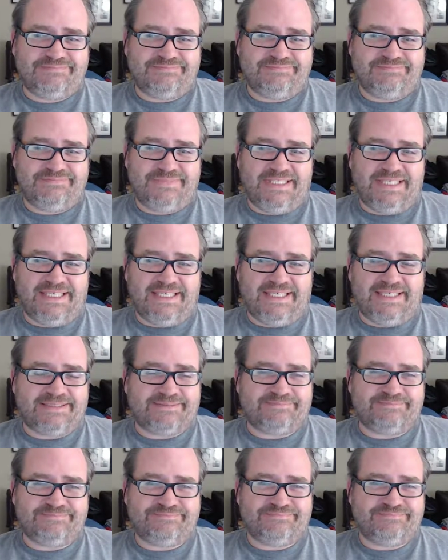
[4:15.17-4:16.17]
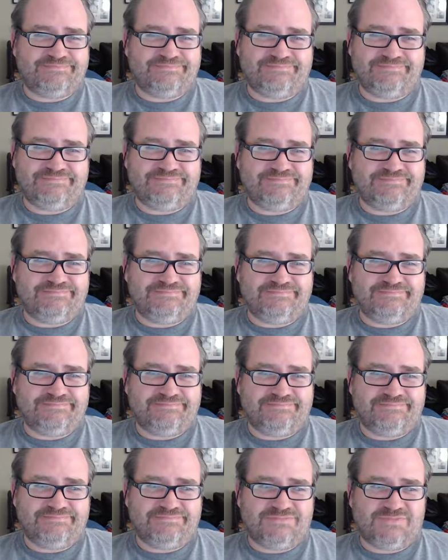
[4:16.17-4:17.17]
yeah,
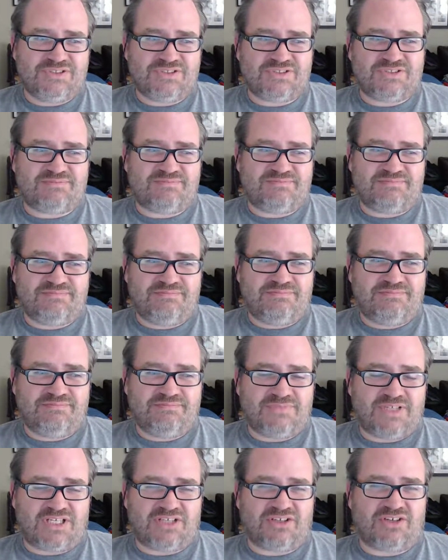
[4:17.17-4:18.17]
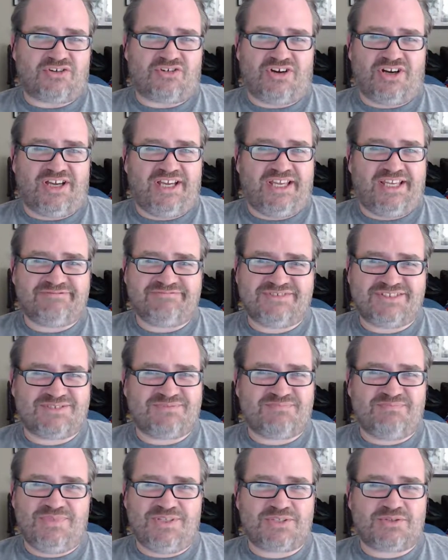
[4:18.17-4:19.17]
just I could cry.
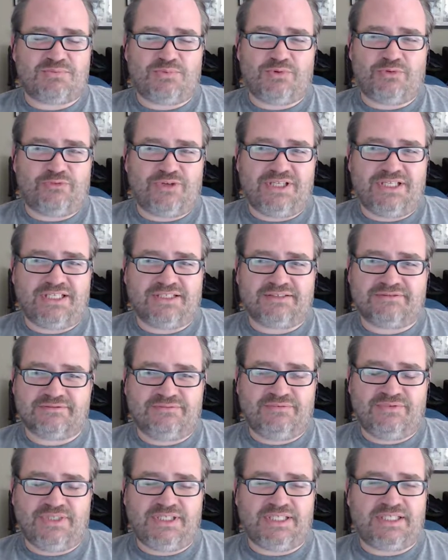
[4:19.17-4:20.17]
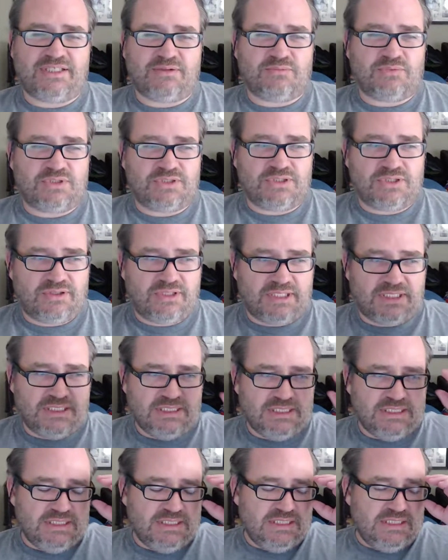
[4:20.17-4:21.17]
Just miserable feeling. Really don't want to do it.
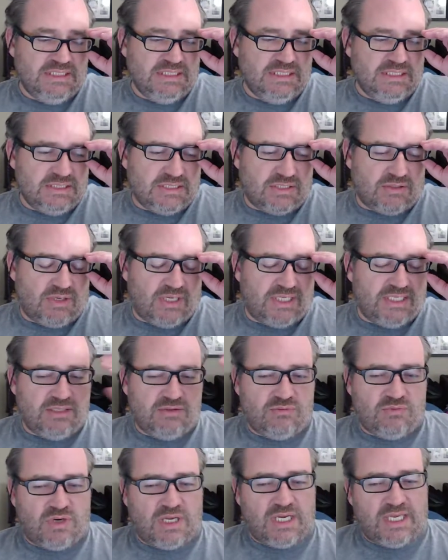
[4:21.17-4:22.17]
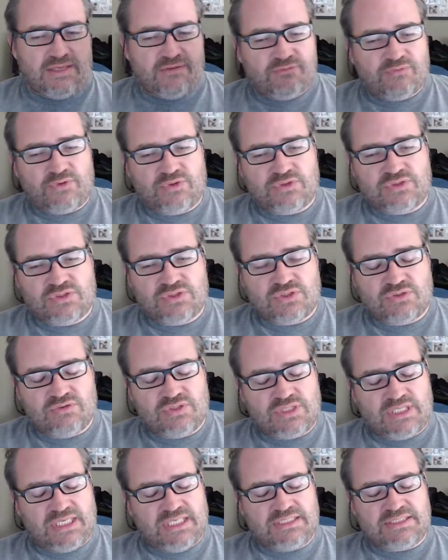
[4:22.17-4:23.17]
So I didn't write for two
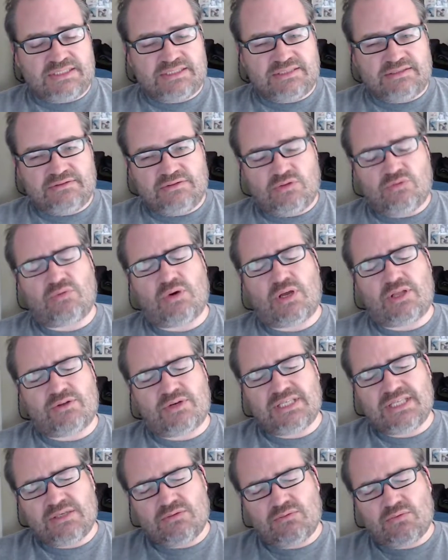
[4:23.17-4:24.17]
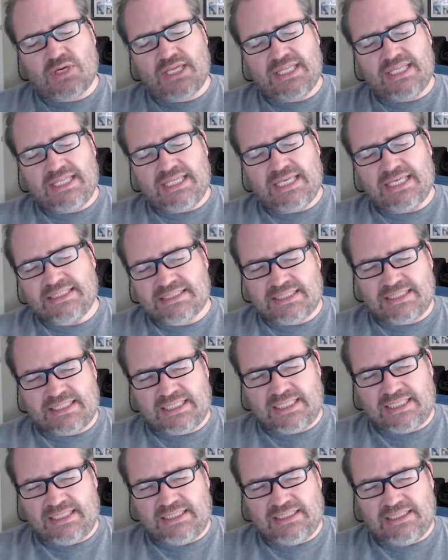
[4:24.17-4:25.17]
days. Or rather, I didn't write
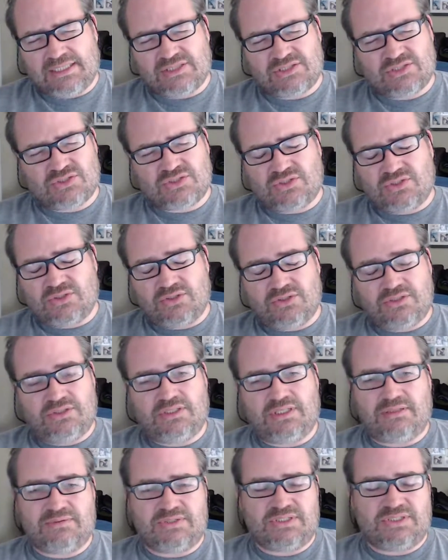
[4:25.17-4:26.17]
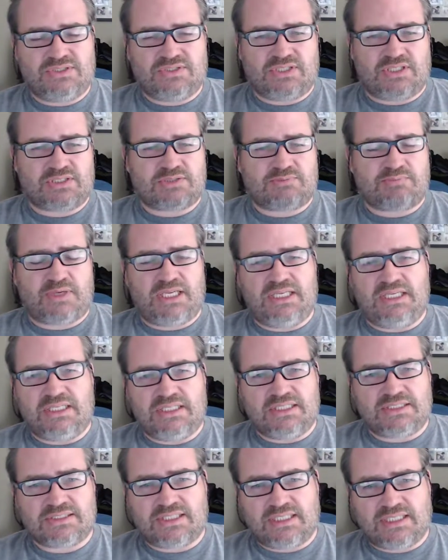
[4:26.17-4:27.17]
yesterday. I just couldn't. I was in such pain
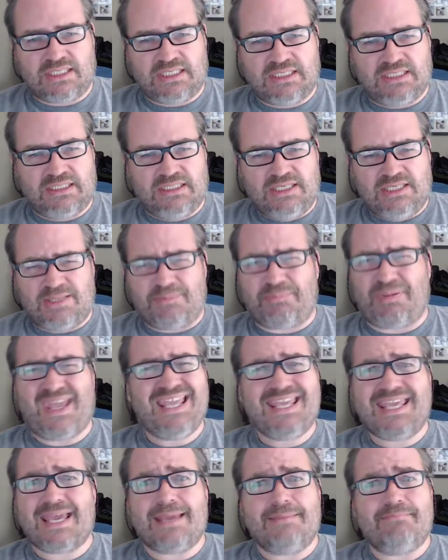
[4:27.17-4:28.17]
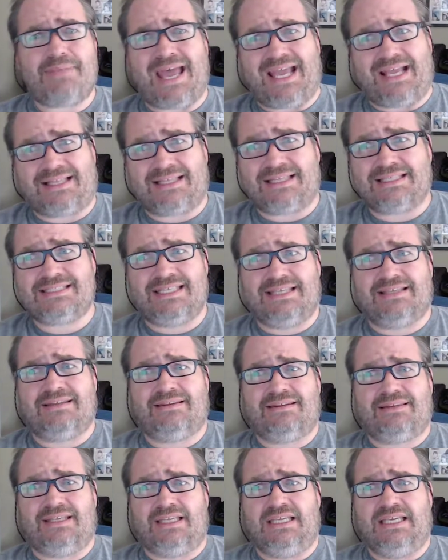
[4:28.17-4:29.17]
yesterday. The pain came back. That's the other
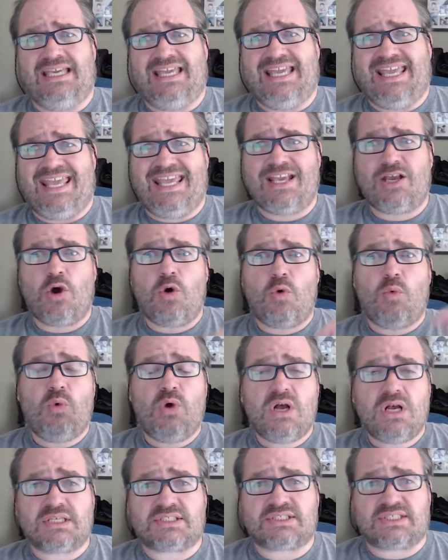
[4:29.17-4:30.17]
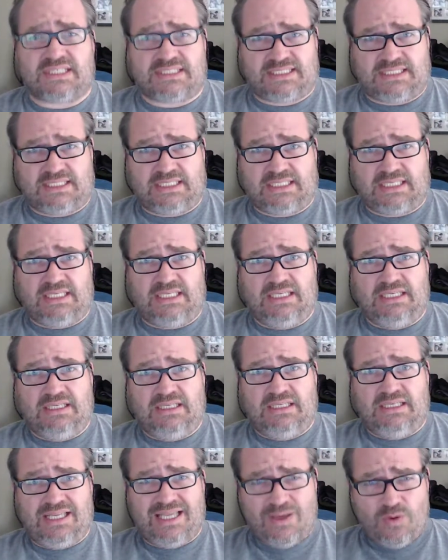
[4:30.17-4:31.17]
thing. It got worse yesterday.
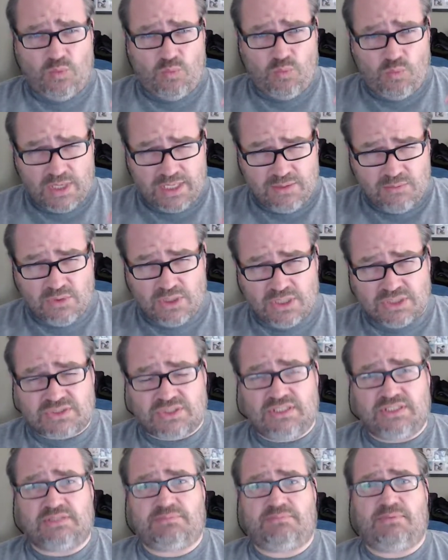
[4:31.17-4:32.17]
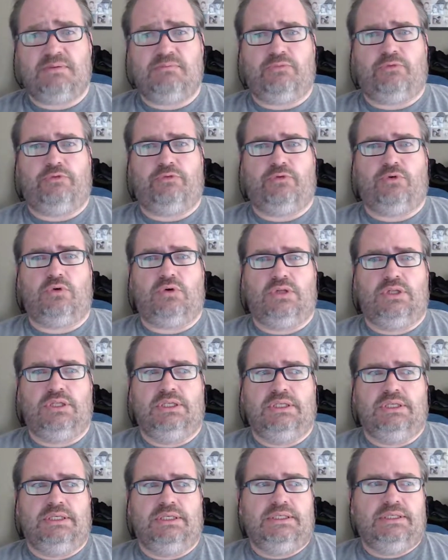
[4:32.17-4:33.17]
Like, way worse than it's been before.
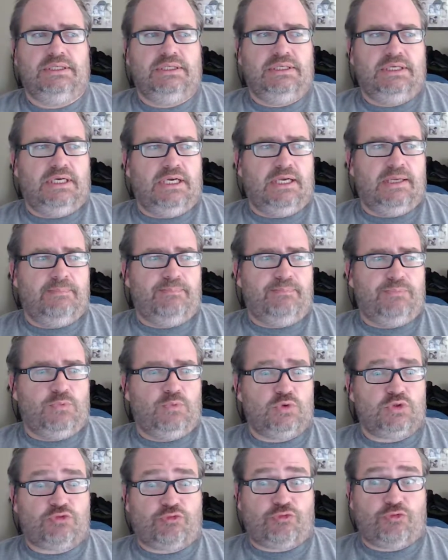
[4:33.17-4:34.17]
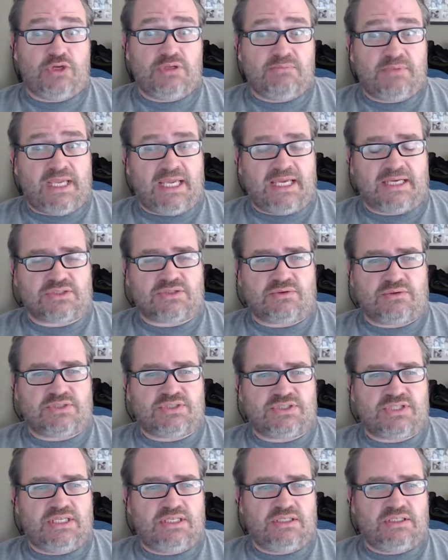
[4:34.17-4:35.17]
Um, which freaked me out. So I
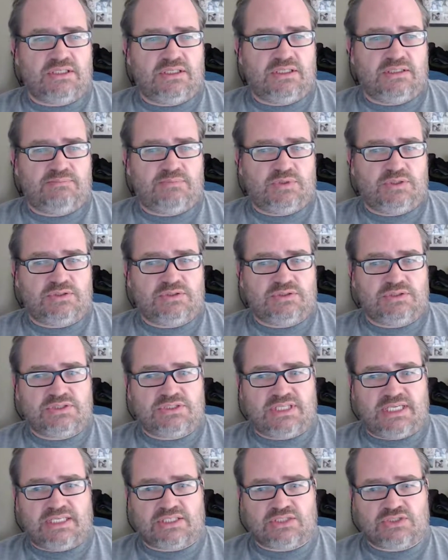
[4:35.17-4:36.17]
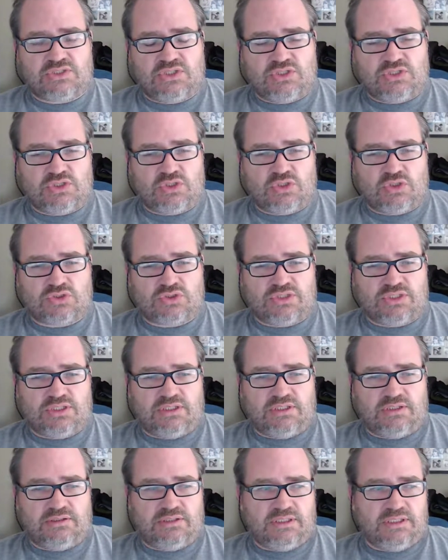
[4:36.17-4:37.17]
sent a, a text to the
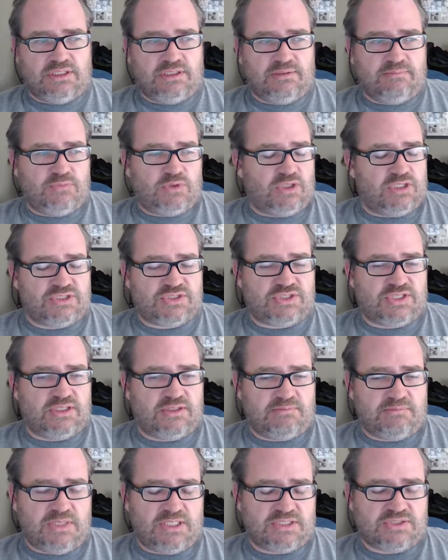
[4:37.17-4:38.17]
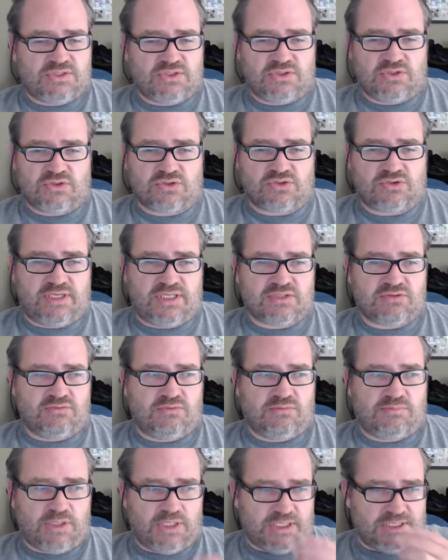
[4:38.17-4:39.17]
doctor, um, or I sent a message to the doctor. He hasn't
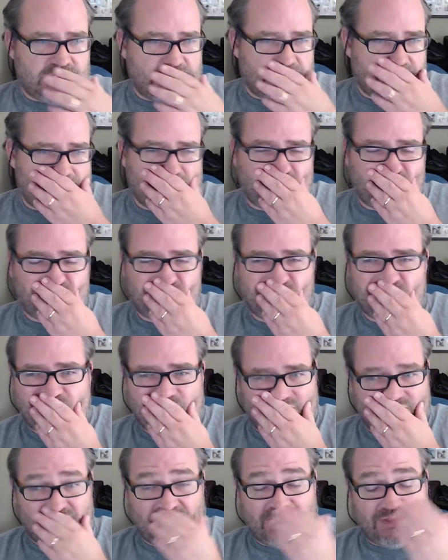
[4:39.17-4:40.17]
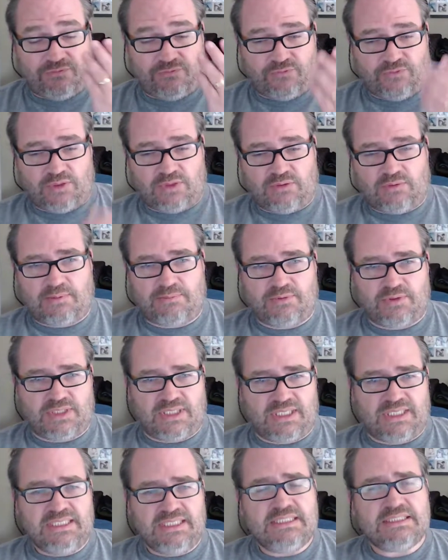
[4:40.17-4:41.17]
replied yet. I'm going to have to follow up on
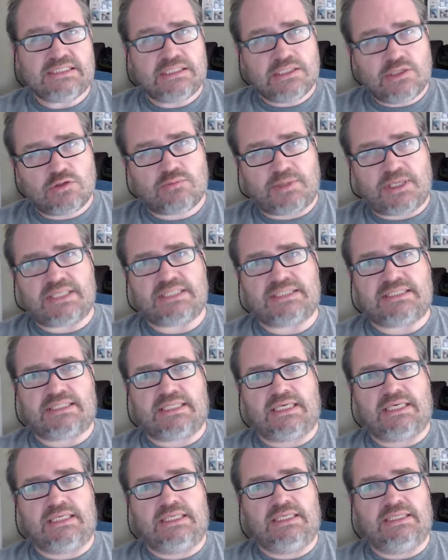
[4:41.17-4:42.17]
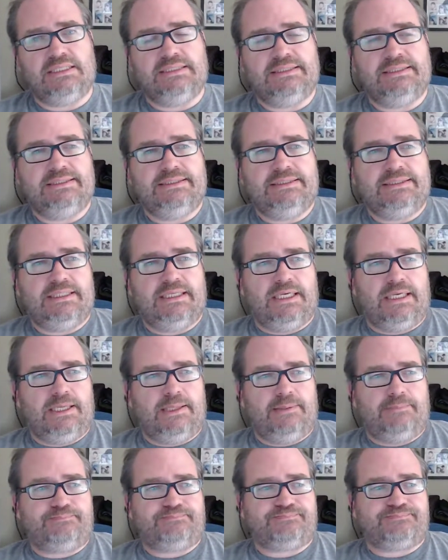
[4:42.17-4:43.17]
that. It's a little better today.
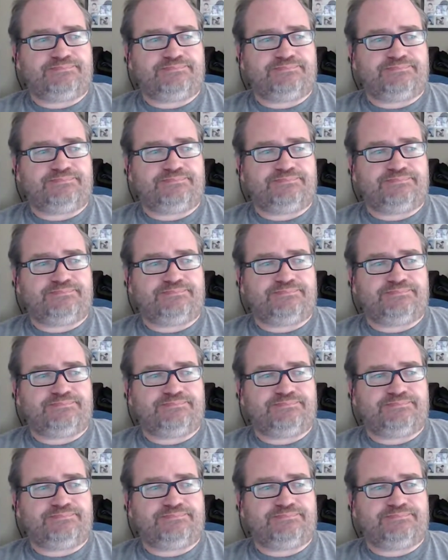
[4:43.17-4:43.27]
Um,